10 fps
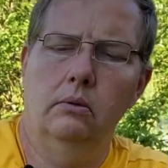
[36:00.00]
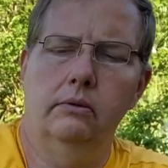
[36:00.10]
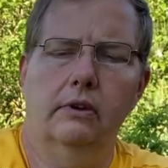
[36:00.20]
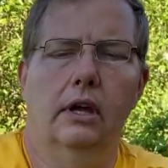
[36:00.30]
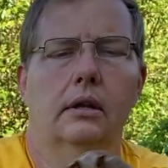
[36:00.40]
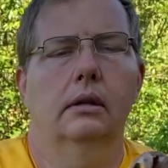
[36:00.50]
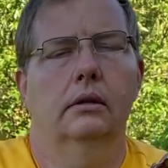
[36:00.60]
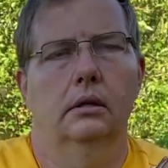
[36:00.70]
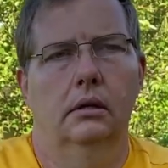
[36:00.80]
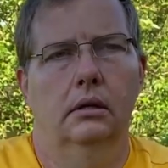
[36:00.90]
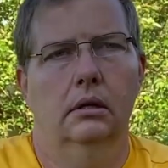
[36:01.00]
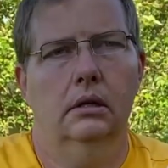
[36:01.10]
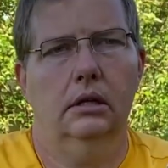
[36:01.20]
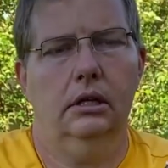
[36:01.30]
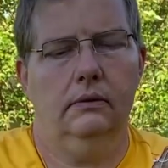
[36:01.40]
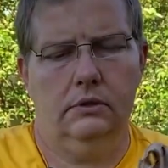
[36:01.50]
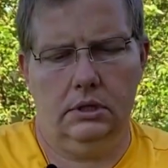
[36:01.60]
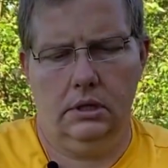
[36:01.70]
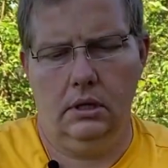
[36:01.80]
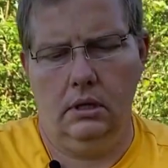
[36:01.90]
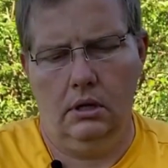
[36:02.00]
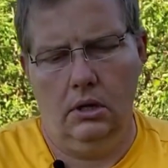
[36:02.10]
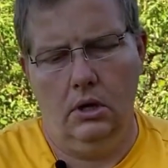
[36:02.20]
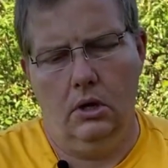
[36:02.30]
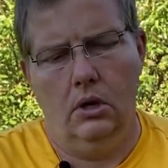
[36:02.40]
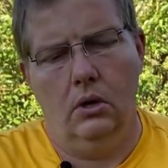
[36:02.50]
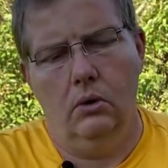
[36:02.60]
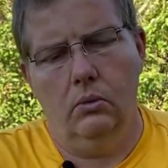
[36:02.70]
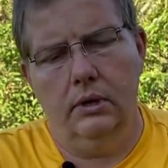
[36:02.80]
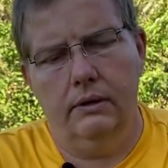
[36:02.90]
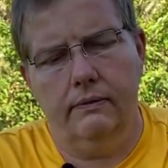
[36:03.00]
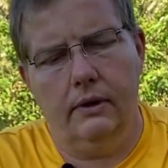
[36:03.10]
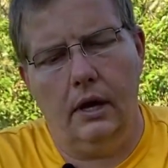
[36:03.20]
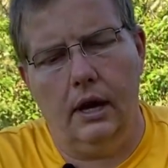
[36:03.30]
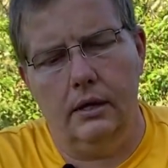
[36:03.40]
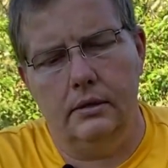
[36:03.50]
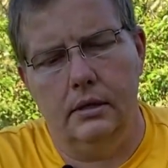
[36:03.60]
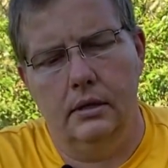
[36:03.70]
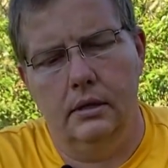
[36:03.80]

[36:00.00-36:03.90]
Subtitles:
we've got leaves, we've got